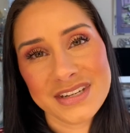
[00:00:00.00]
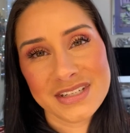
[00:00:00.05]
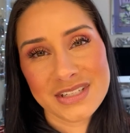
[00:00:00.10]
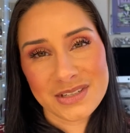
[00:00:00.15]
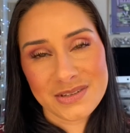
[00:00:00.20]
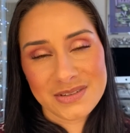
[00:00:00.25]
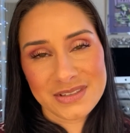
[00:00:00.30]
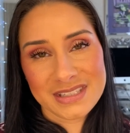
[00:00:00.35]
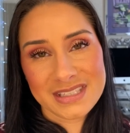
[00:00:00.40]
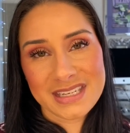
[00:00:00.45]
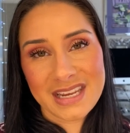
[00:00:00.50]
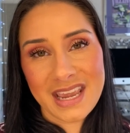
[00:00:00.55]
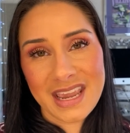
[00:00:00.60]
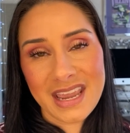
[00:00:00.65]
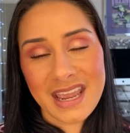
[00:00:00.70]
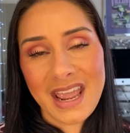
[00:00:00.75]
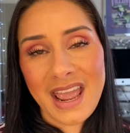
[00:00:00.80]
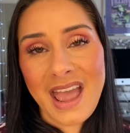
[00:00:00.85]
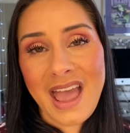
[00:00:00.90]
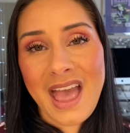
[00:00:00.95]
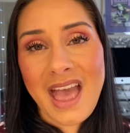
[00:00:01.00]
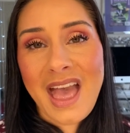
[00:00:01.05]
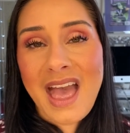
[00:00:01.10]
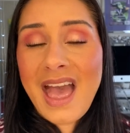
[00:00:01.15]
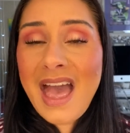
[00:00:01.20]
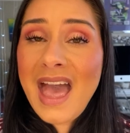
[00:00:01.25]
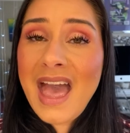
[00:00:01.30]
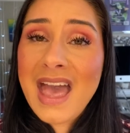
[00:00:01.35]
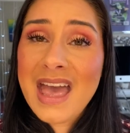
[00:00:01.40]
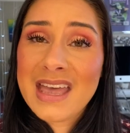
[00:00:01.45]
Tuesday
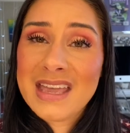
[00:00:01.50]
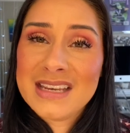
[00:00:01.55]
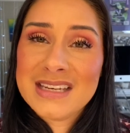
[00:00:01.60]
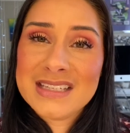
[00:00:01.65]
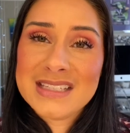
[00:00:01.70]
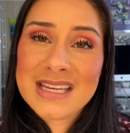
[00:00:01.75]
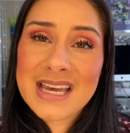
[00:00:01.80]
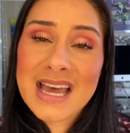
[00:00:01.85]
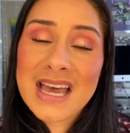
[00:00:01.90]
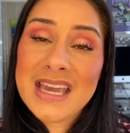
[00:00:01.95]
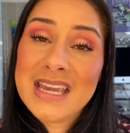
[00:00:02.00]
and uh,